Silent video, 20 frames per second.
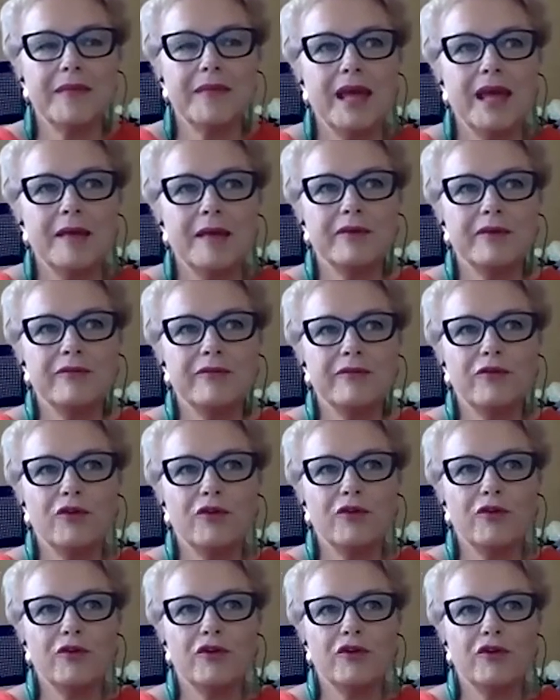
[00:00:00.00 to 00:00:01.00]
and
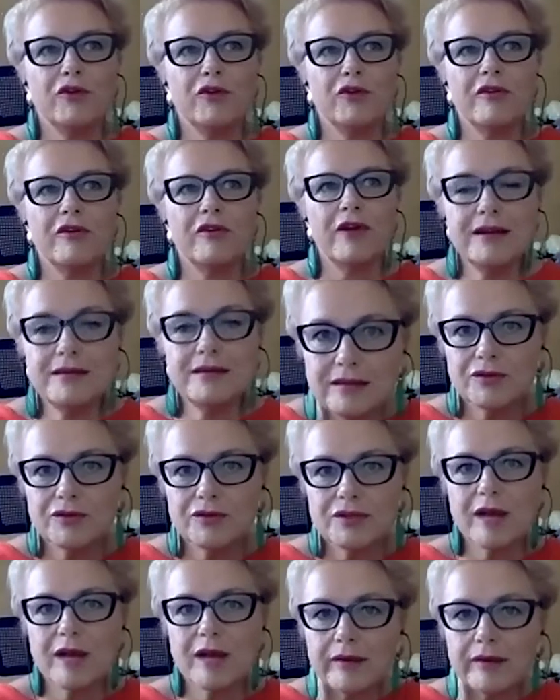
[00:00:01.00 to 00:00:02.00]
before
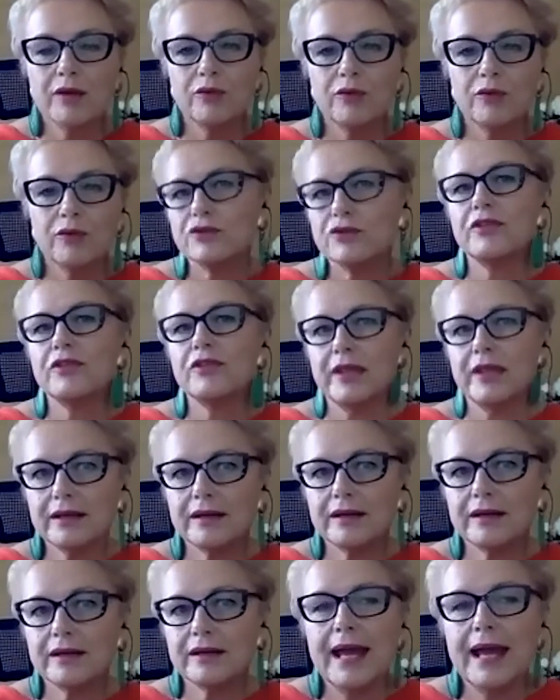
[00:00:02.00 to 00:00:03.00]
run, you know,
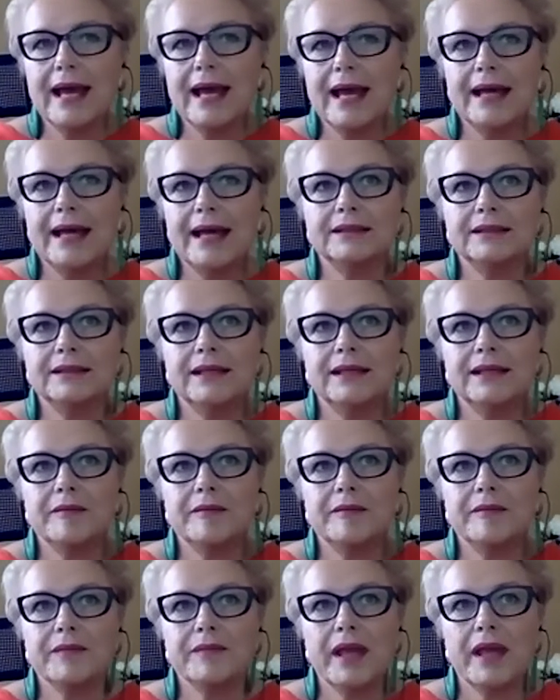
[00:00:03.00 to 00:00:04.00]
somewhere, we
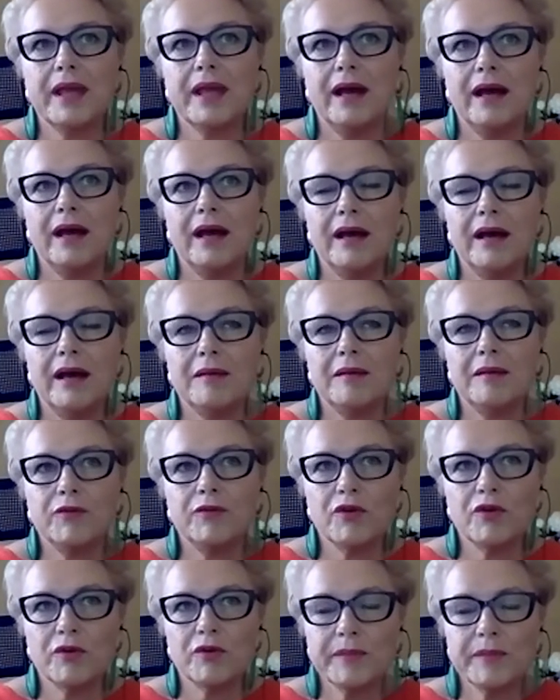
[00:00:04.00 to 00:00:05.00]
should think.
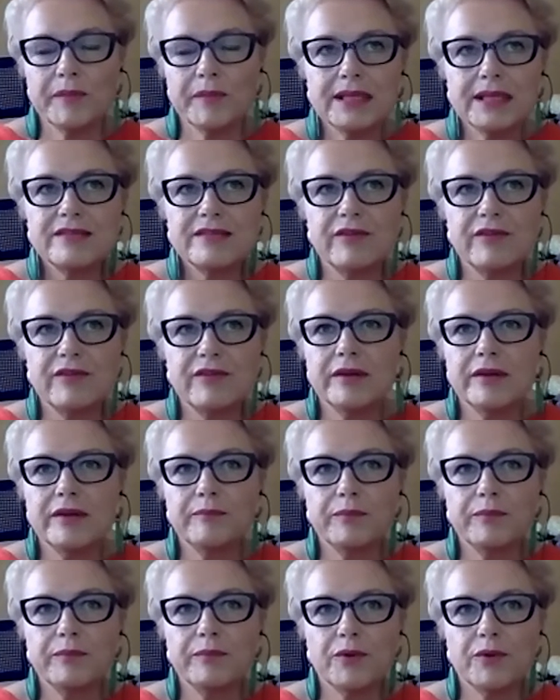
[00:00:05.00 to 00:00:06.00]
And
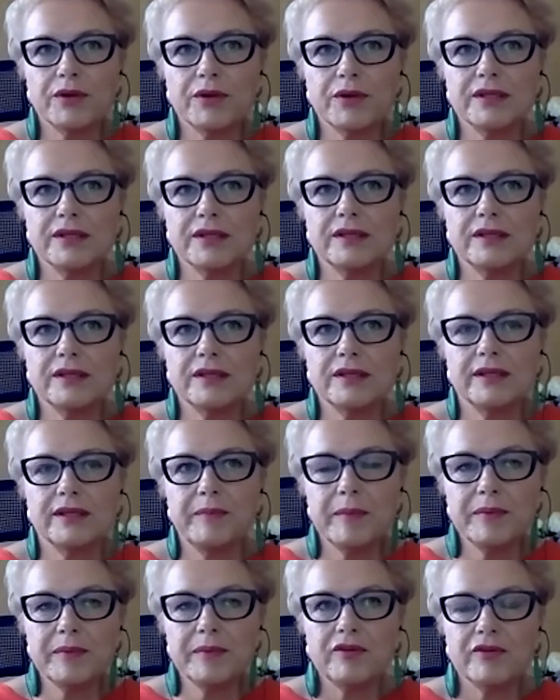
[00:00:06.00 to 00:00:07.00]
for me, it's very
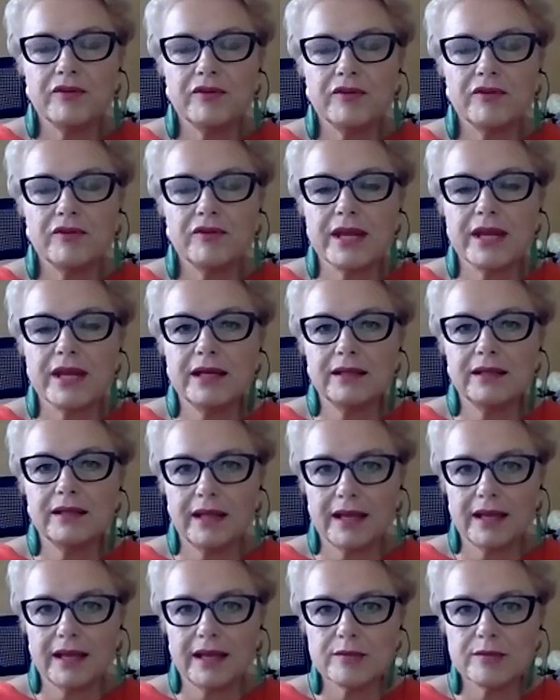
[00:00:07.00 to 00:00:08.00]
important that the
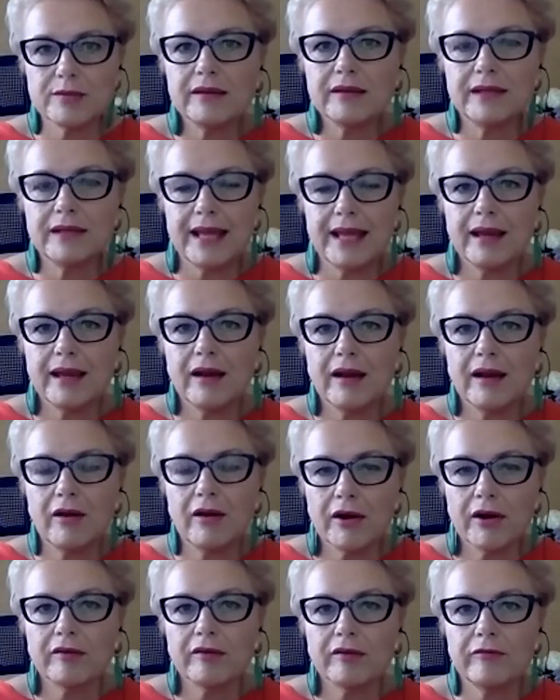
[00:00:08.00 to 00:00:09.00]
people
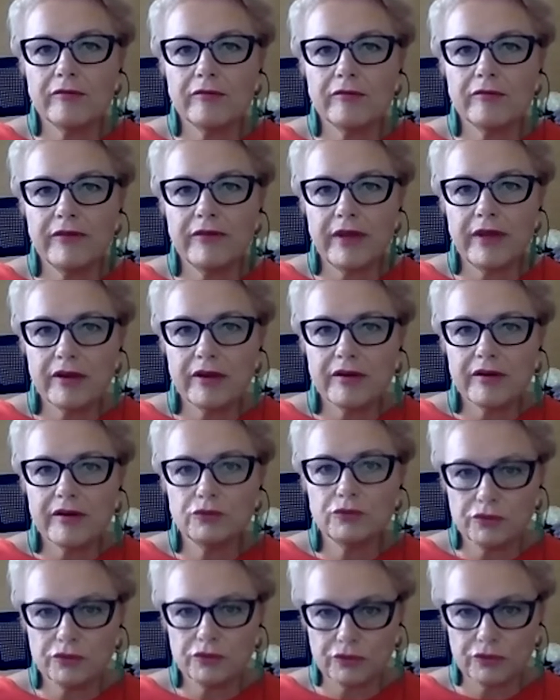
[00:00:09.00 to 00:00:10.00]
realize where they
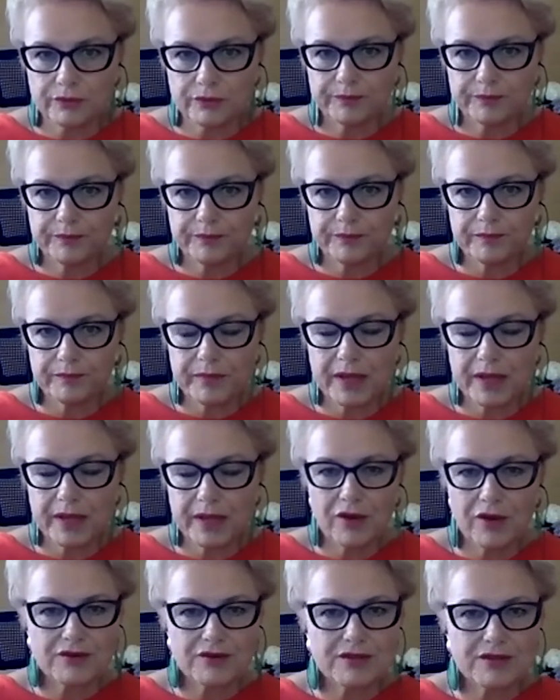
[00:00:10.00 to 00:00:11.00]
are very
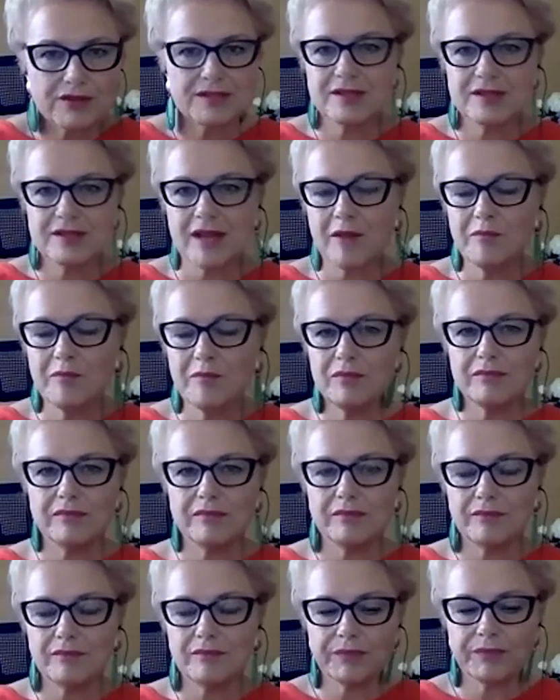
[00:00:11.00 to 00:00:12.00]
good,
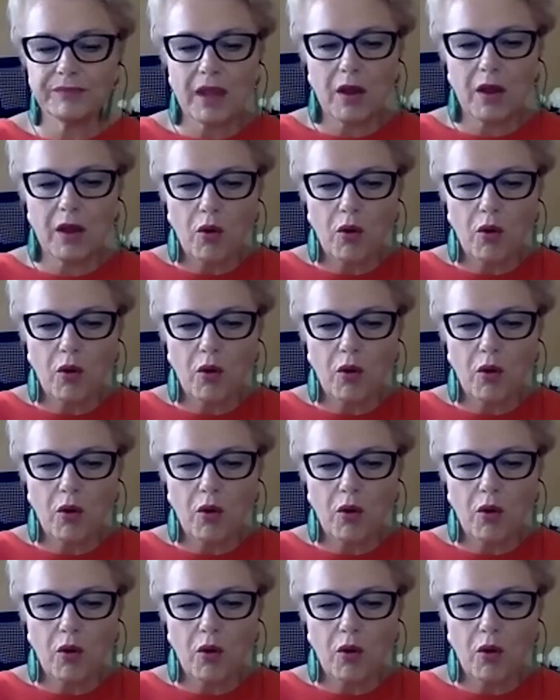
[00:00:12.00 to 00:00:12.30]
because